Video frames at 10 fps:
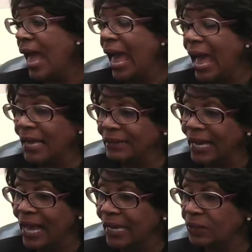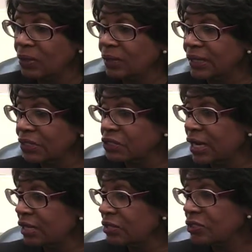And they had loan
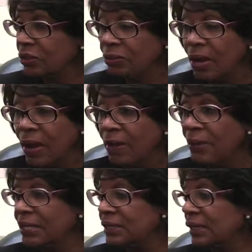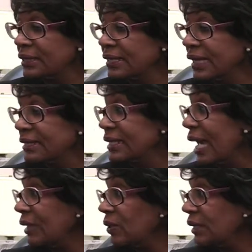initiators who basically said,
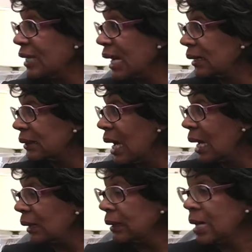sign on the dotted line.